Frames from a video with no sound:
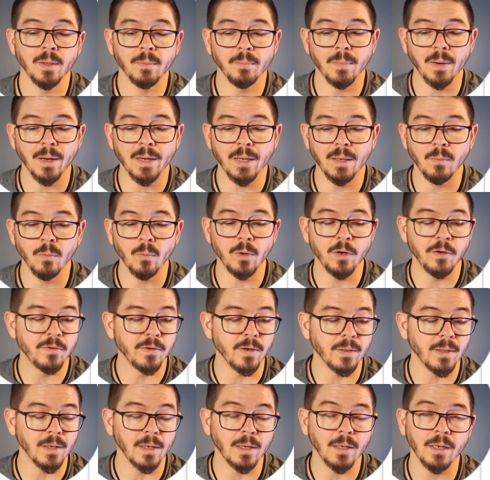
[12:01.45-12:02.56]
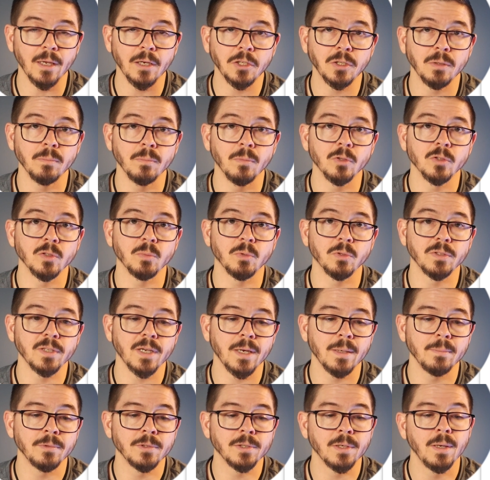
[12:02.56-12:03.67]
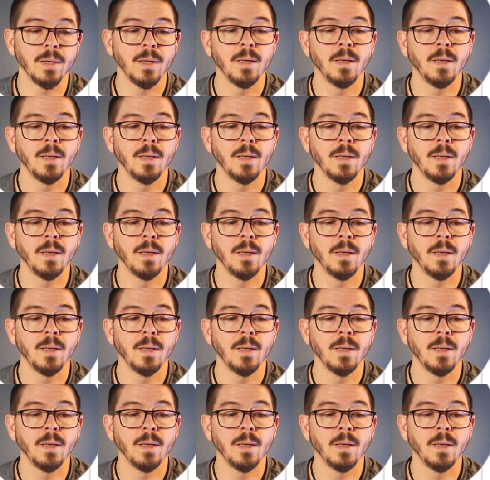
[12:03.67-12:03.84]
It might reset the connection multiple times.